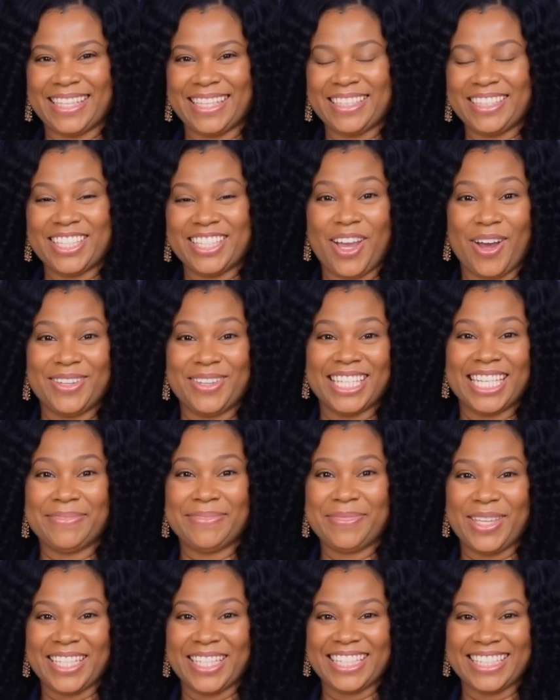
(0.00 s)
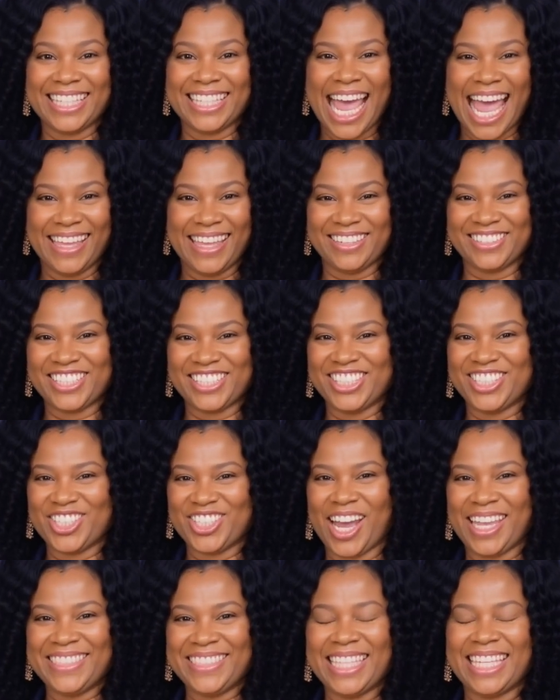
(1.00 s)
you don't need $1 million to
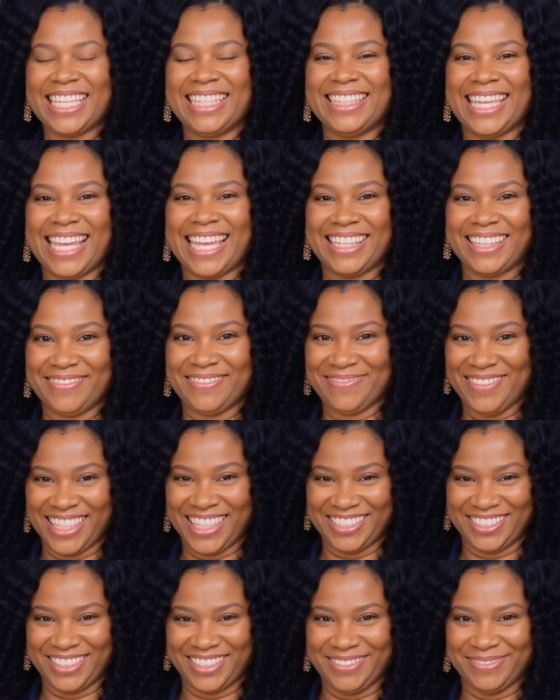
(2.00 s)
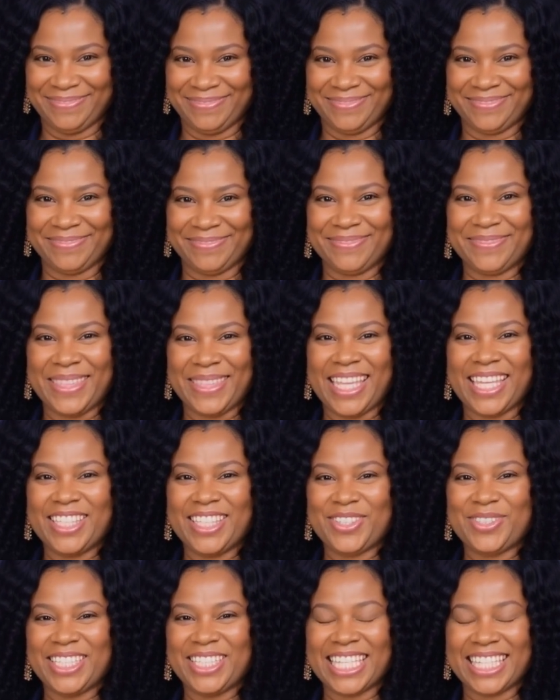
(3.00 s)
start thinking like an investor.
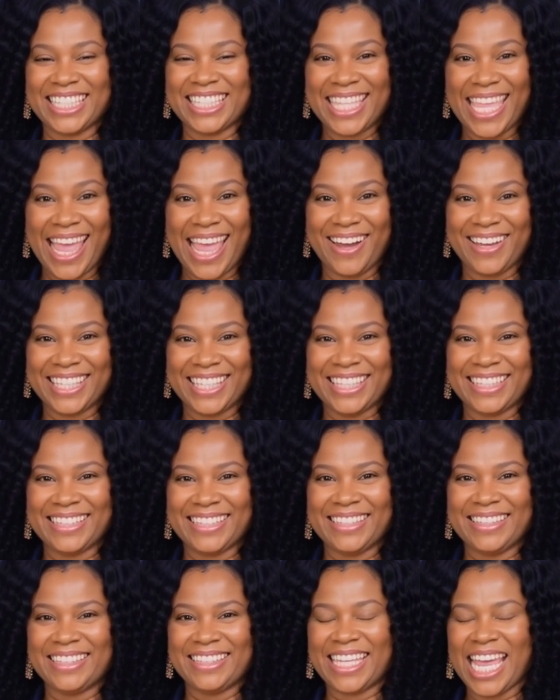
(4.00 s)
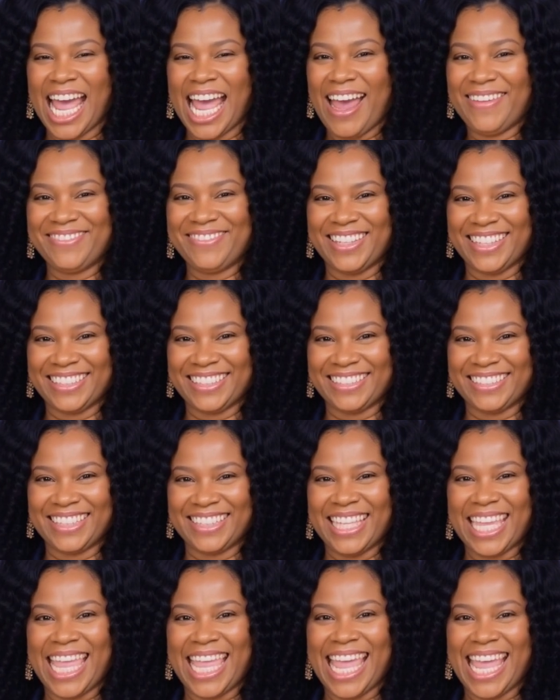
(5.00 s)
You need clarity, confidence,
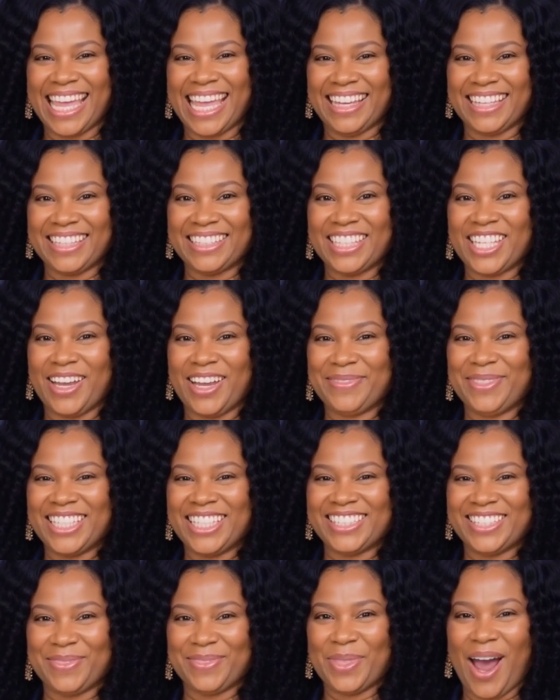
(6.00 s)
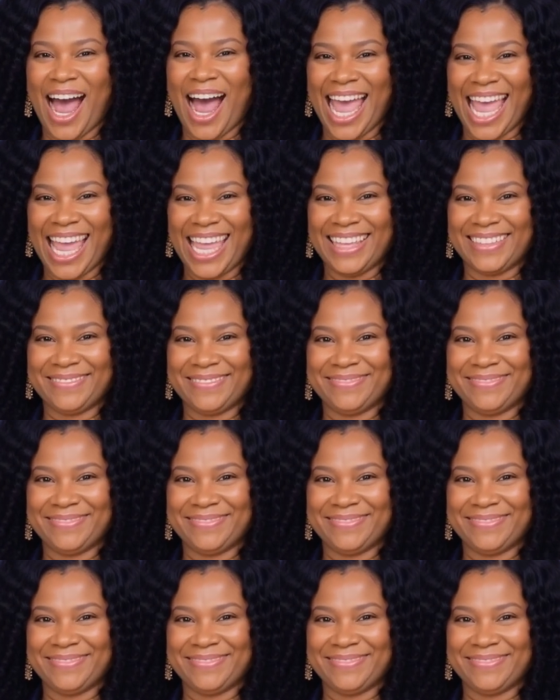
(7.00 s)
and a clear reason why.